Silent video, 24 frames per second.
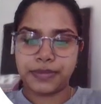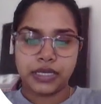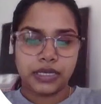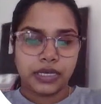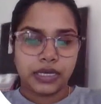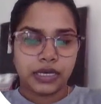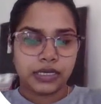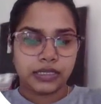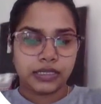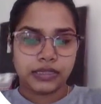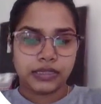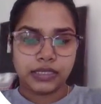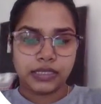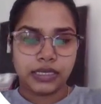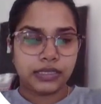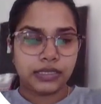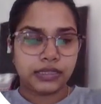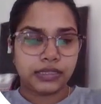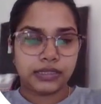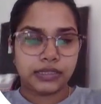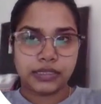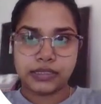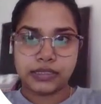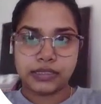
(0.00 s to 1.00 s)
I think
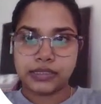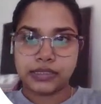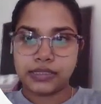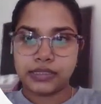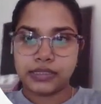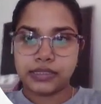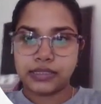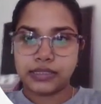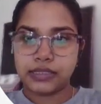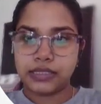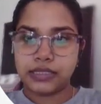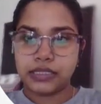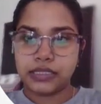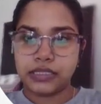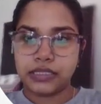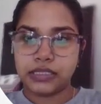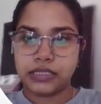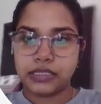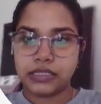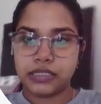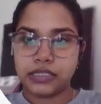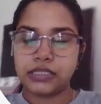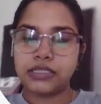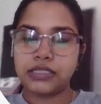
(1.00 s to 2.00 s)
that's
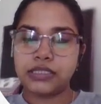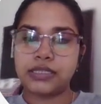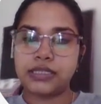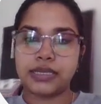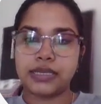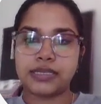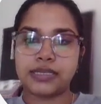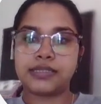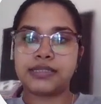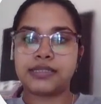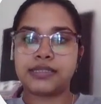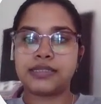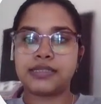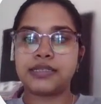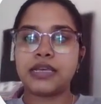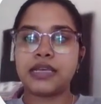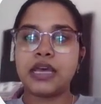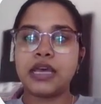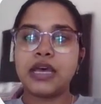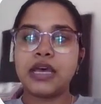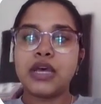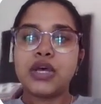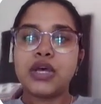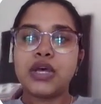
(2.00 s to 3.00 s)
it. Yes.
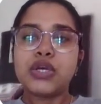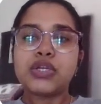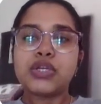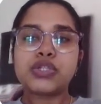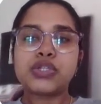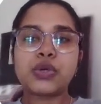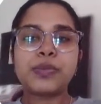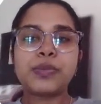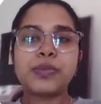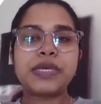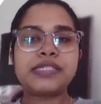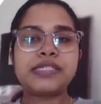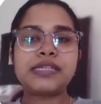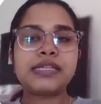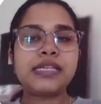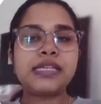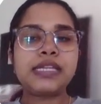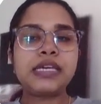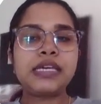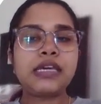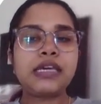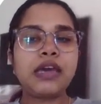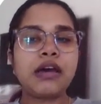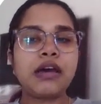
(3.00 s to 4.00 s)
So
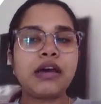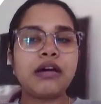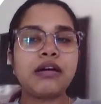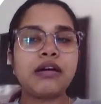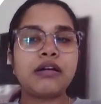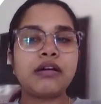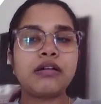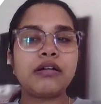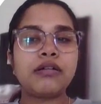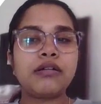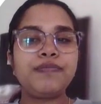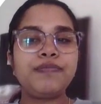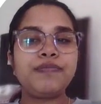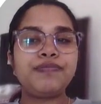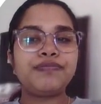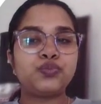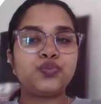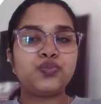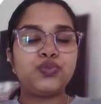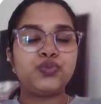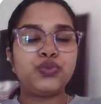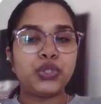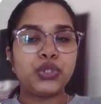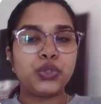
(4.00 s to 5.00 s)
basically,
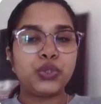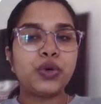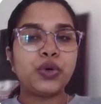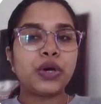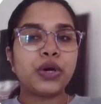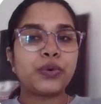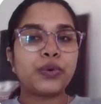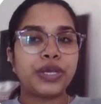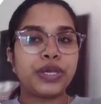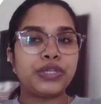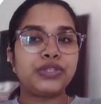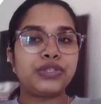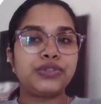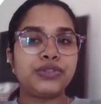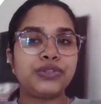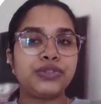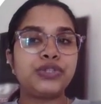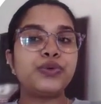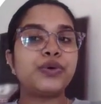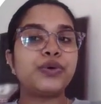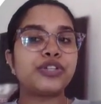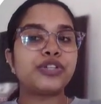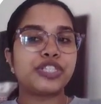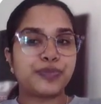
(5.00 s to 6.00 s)
you
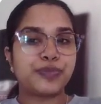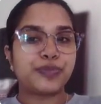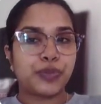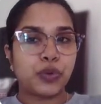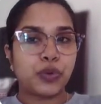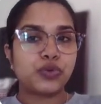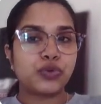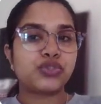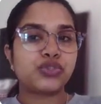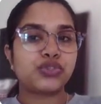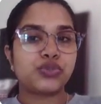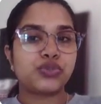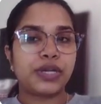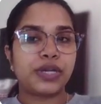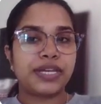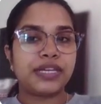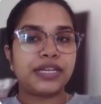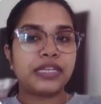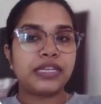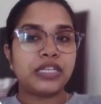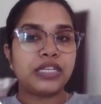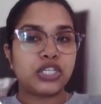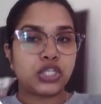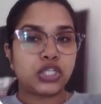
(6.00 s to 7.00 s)
are supposed to like
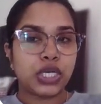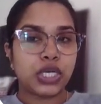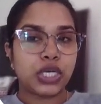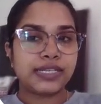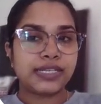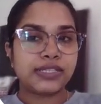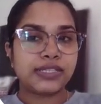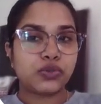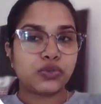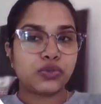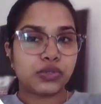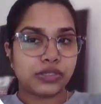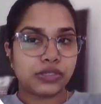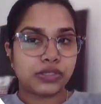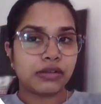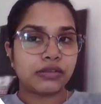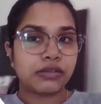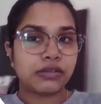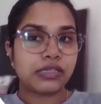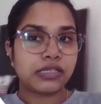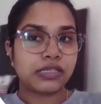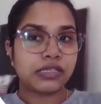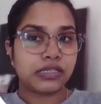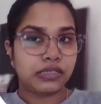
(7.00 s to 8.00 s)
initialize
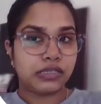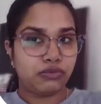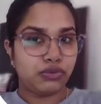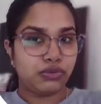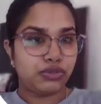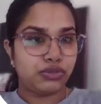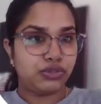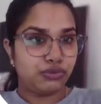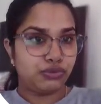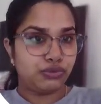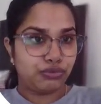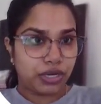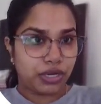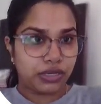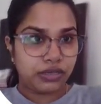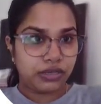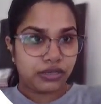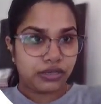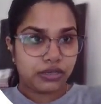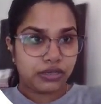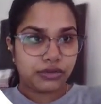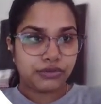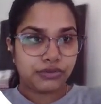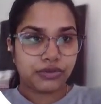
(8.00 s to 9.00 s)
result is equal to
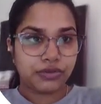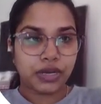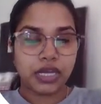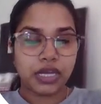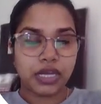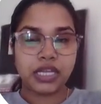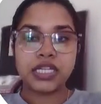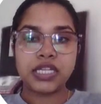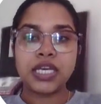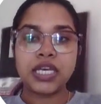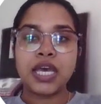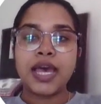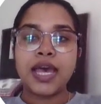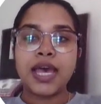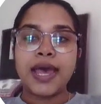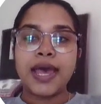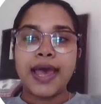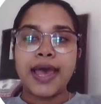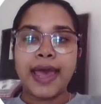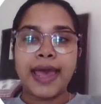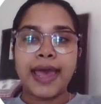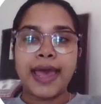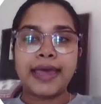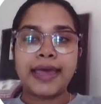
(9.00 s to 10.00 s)
1, right?
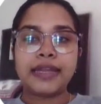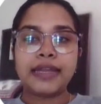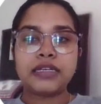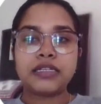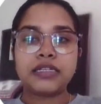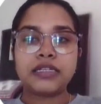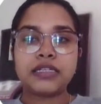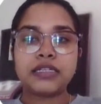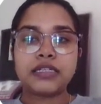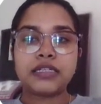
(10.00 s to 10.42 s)
And